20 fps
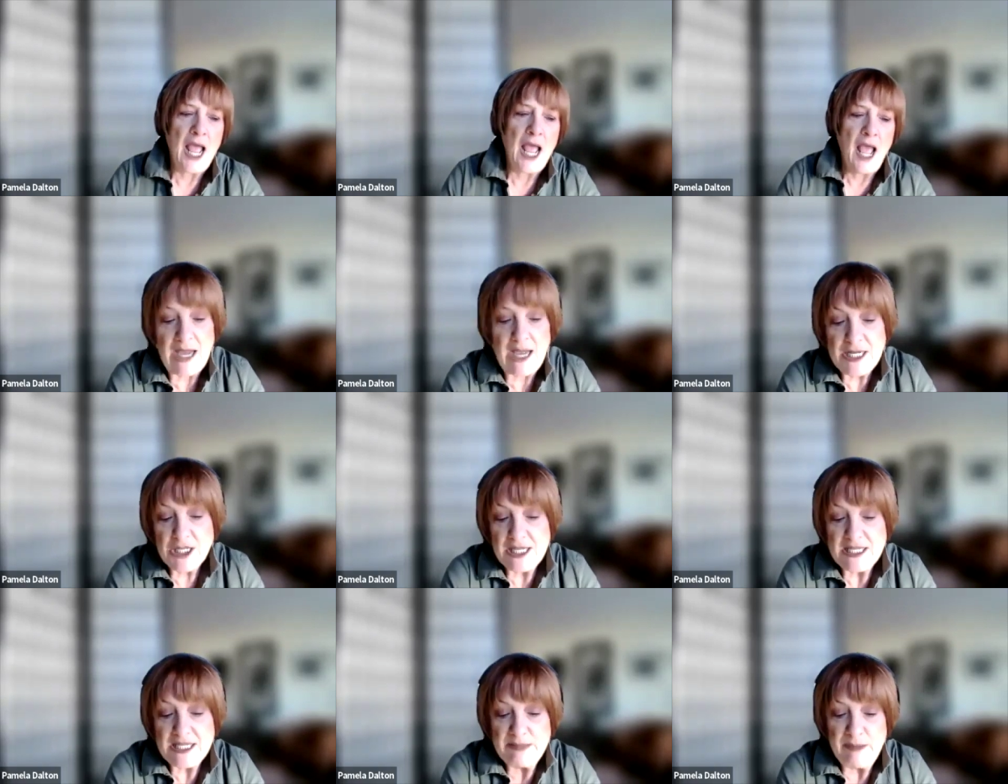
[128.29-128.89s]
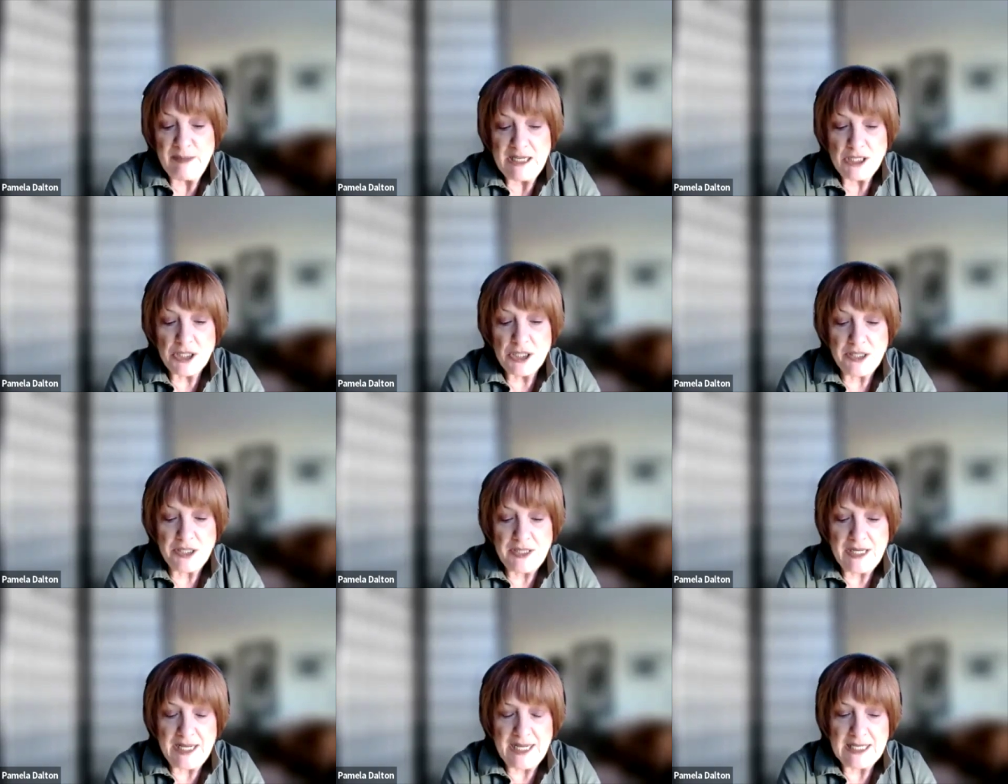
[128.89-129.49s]
I just spent
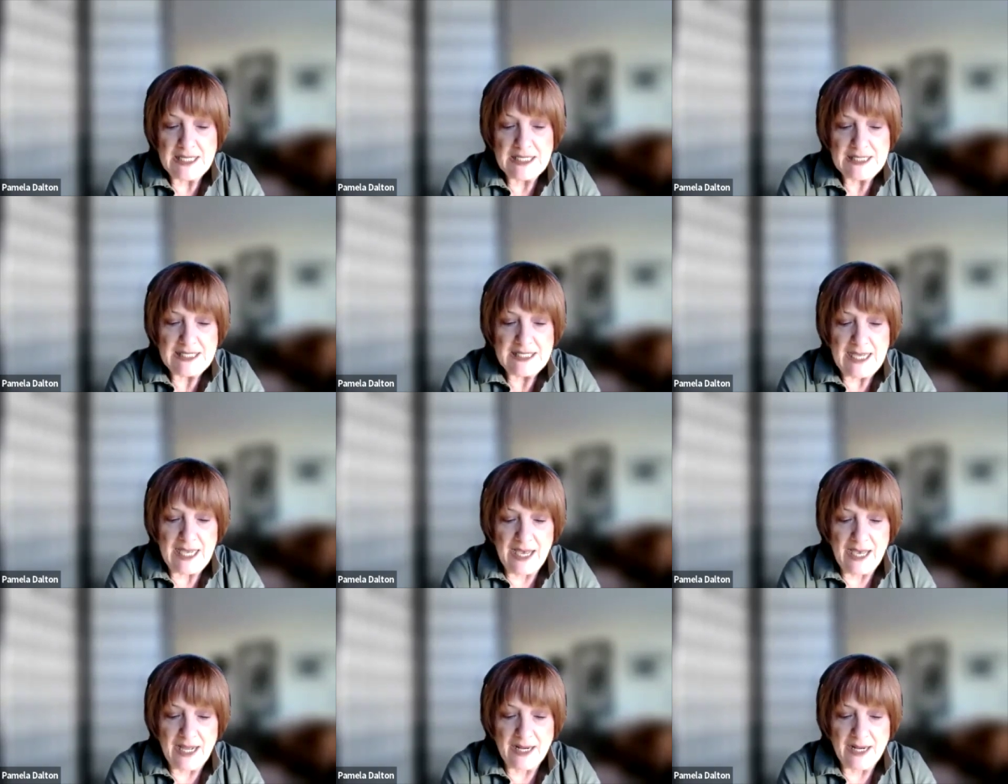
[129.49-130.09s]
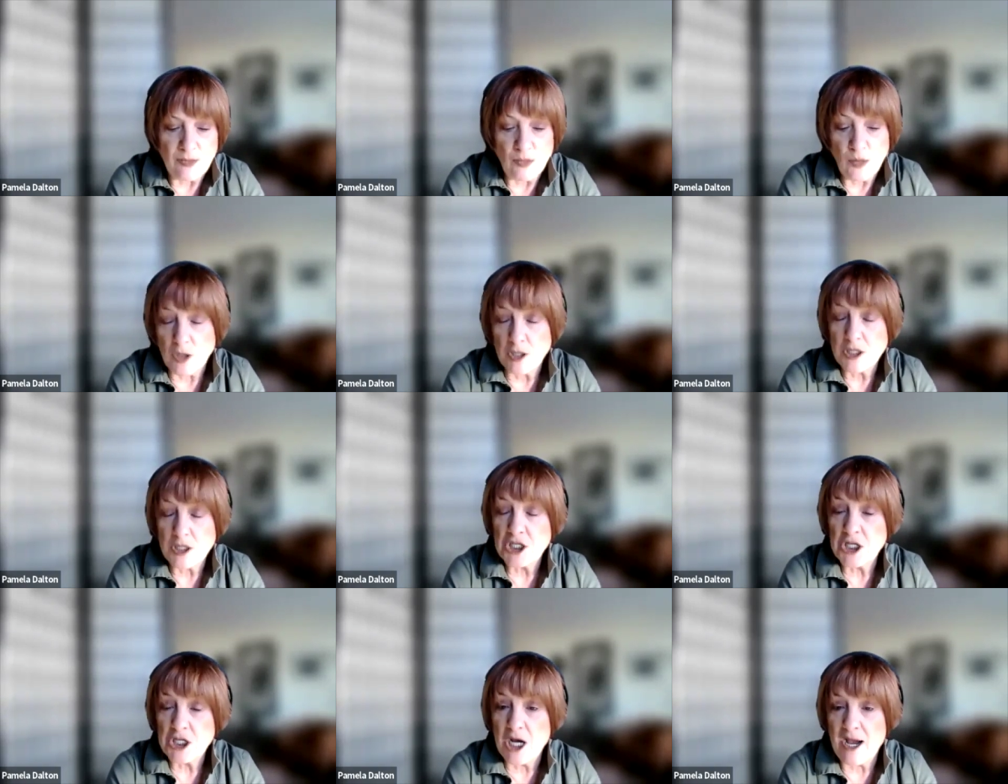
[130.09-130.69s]
2 days at a
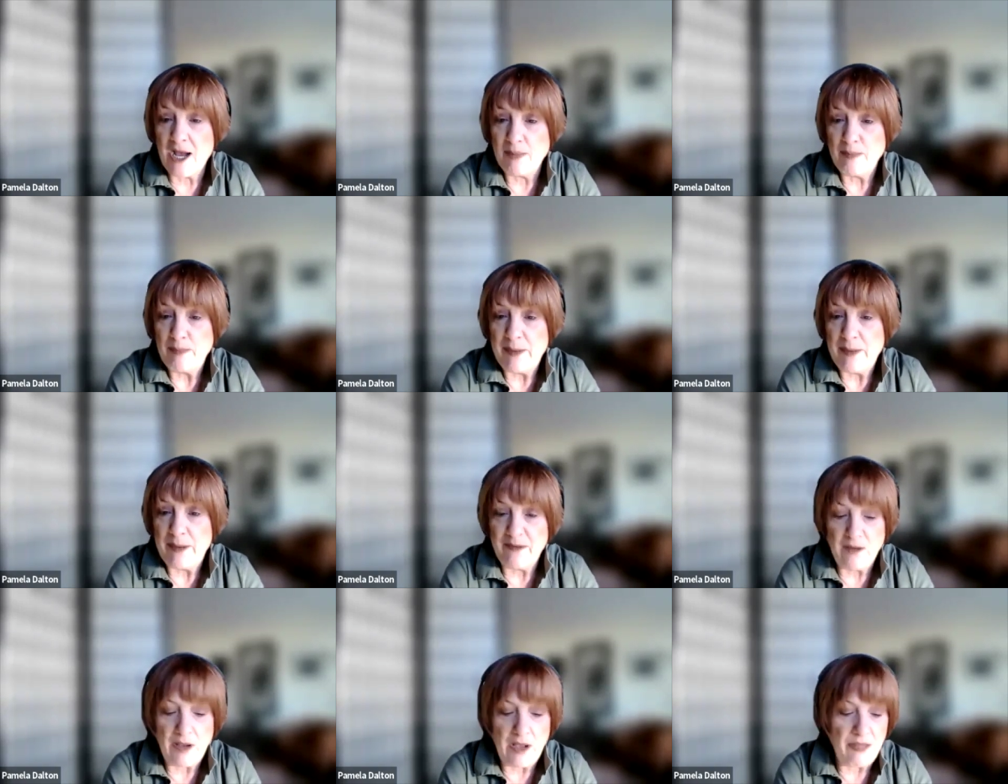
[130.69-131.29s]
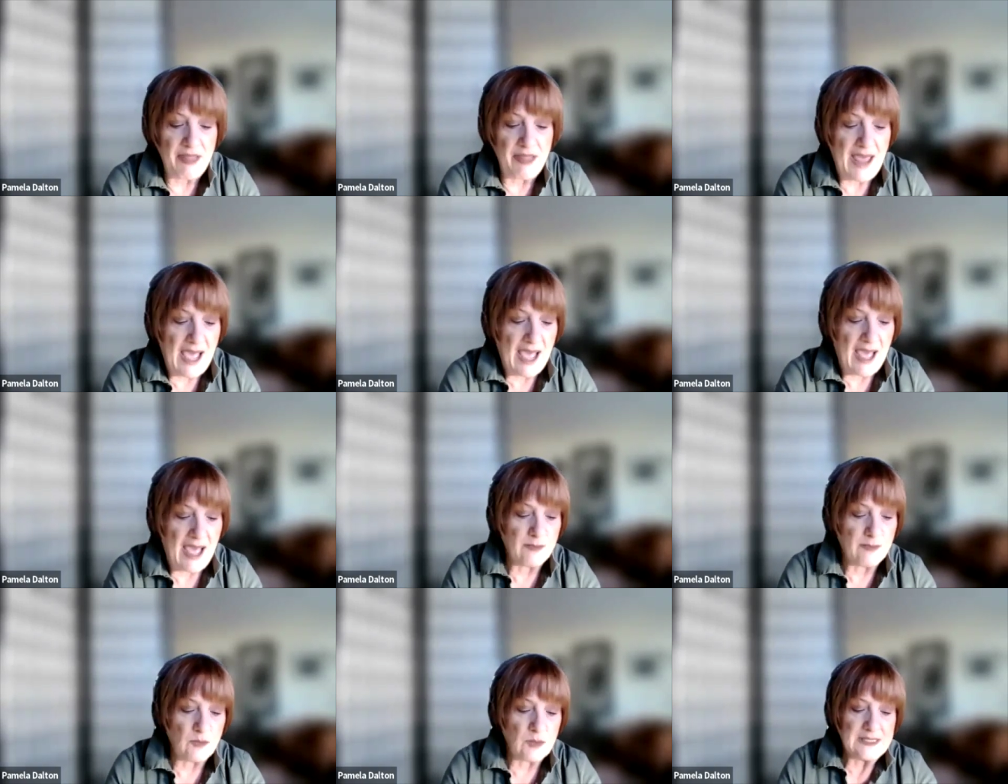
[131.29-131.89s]
workshop
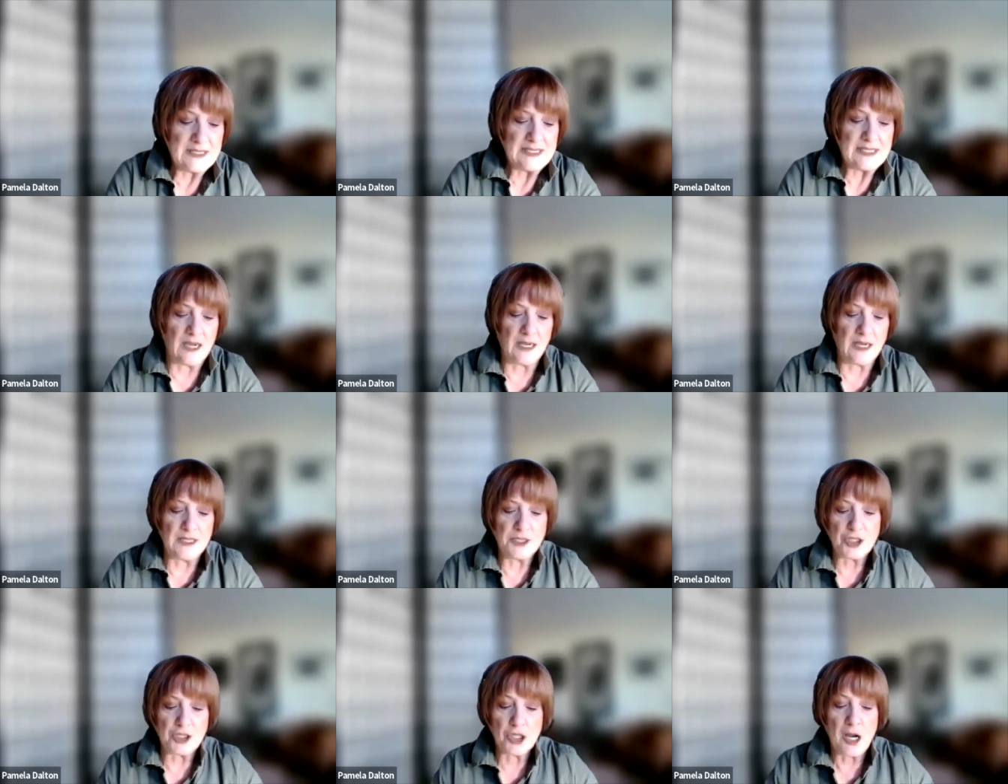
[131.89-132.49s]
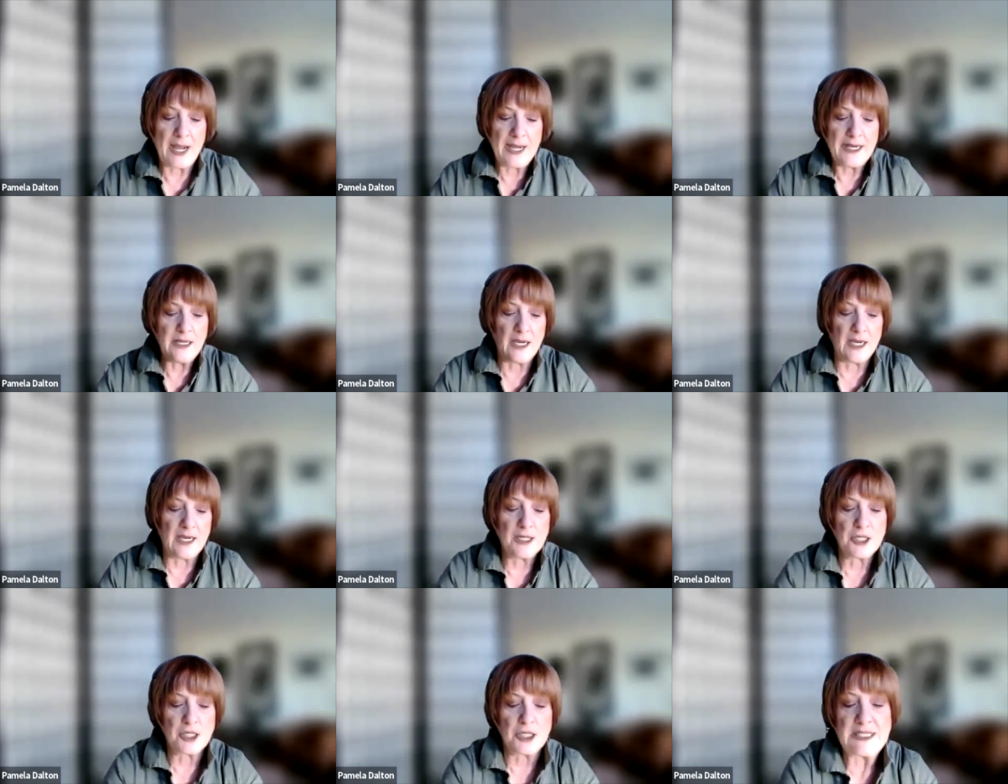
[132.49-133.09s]
that was trying to
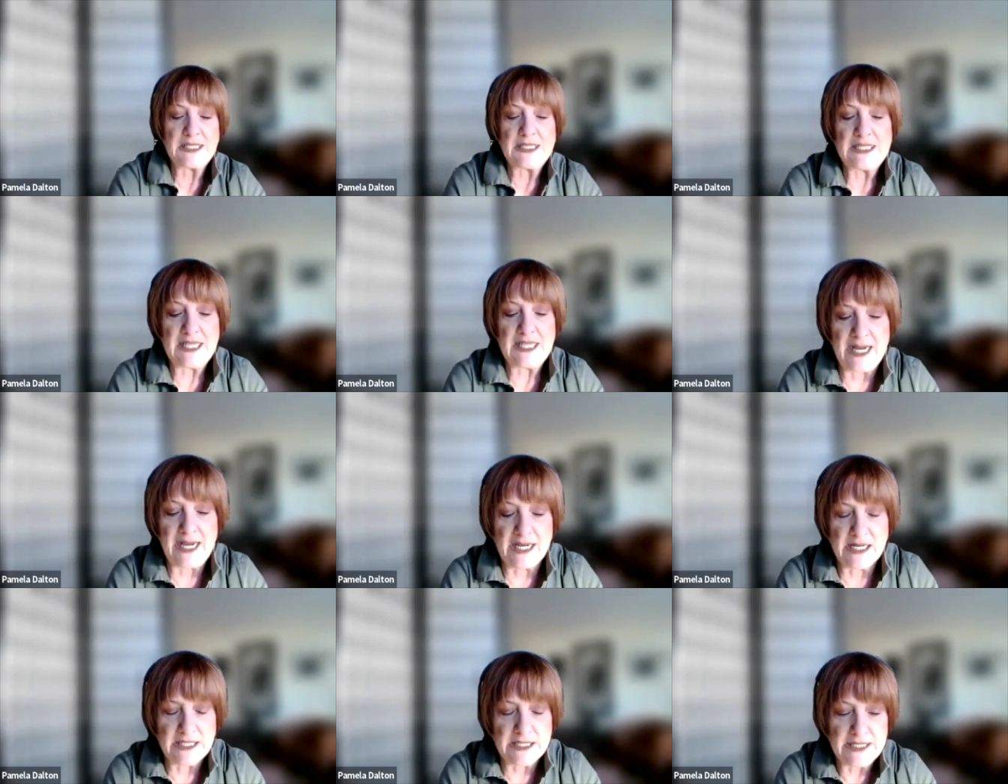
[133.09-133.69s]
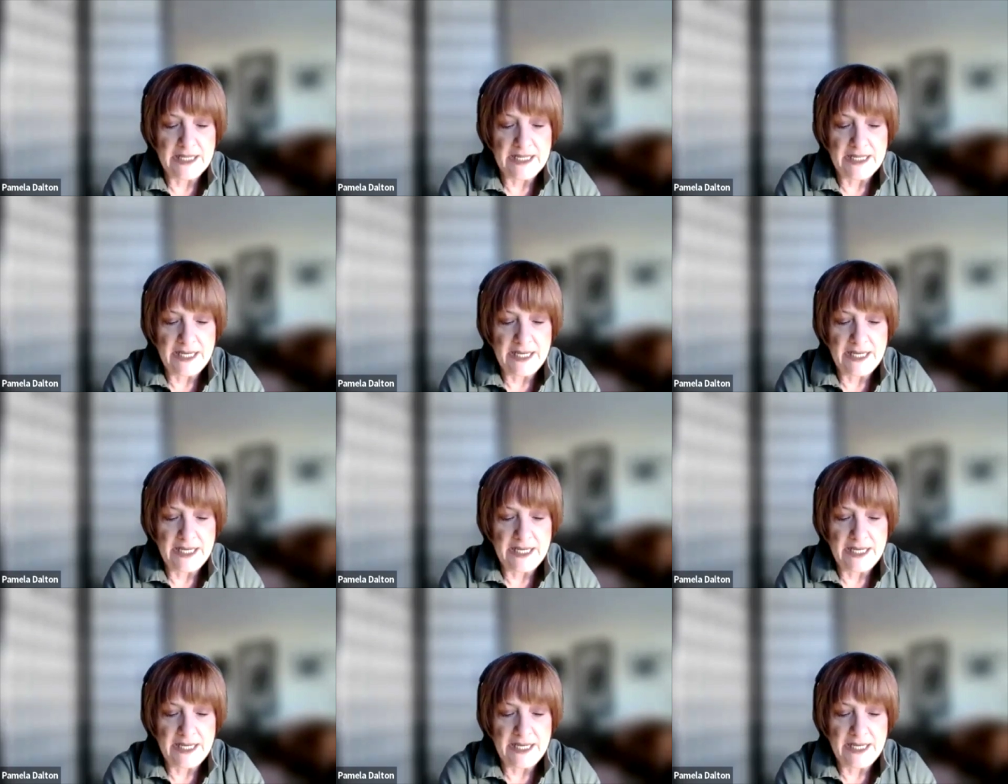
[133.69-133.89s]
understand